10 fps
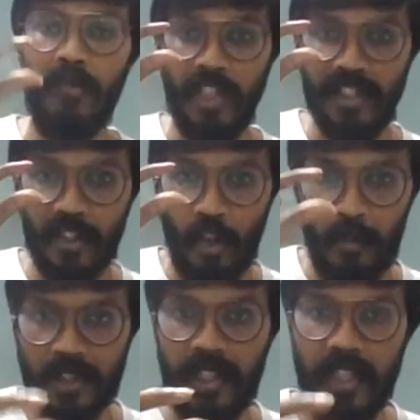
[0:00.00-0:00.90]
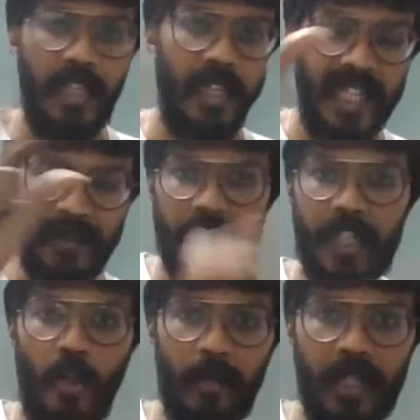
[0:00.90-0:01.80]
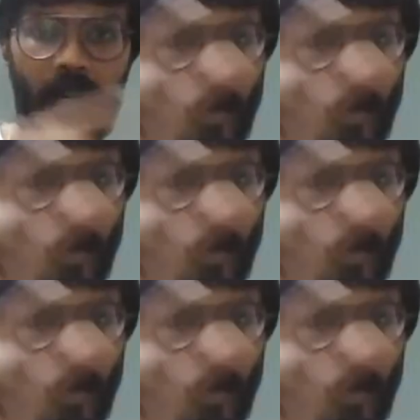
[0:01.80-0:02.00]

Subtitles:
What is the topmost layer? A priority topic